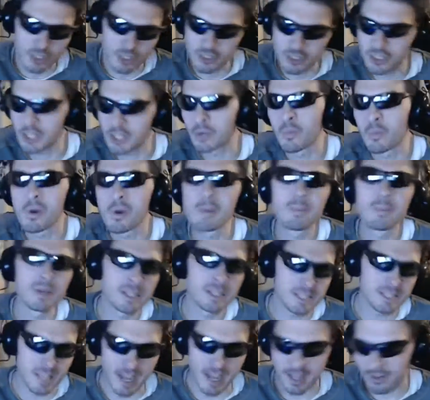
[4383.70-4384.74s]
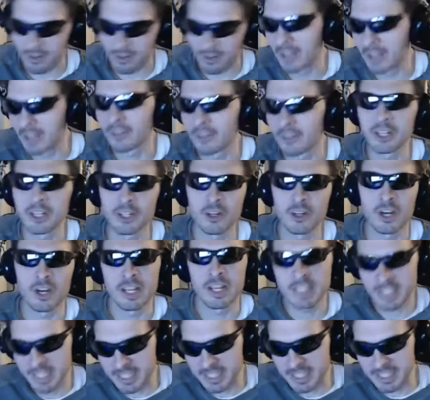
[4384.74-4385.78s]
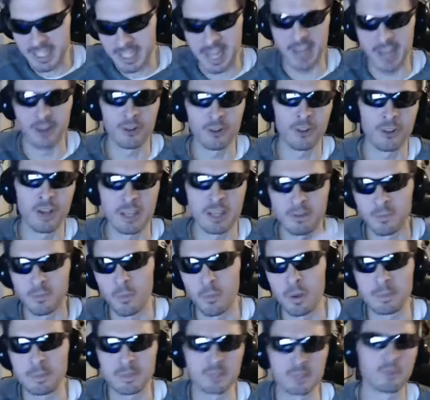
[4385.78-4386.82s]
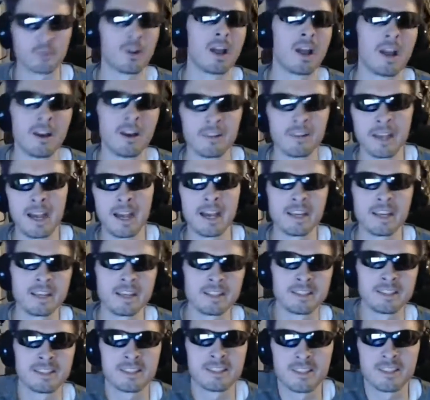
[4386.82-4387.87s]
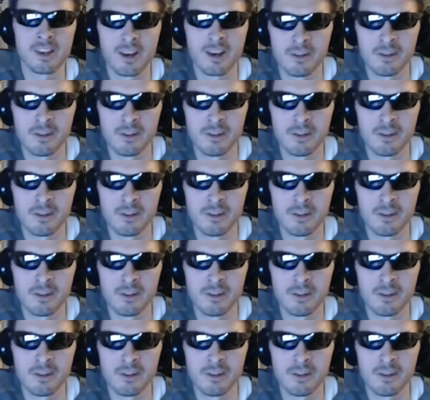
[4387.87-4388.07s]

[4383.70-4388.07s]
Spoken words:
like whipping his head around like crazy, and his hair like whips around at you and stuff.